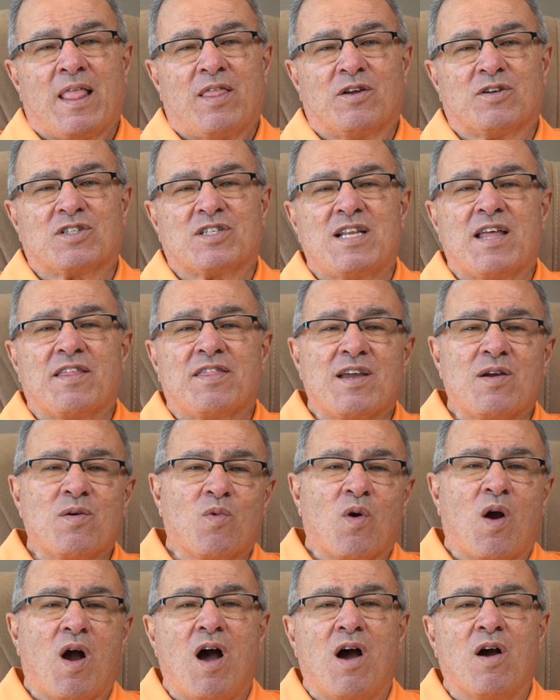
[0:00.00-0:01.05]
There's nothing
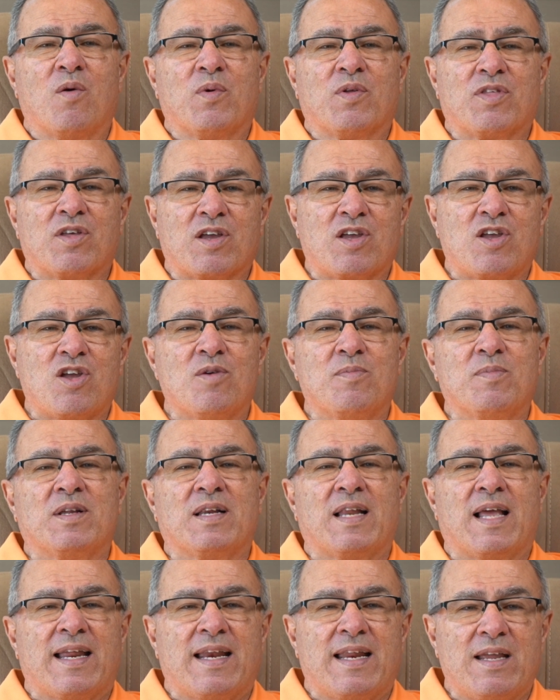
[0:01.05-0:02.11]
wrong with
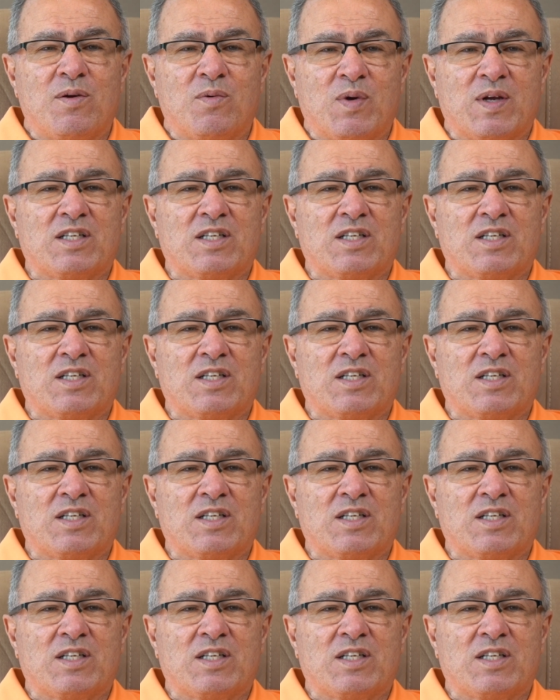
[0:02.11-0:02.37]
accumulating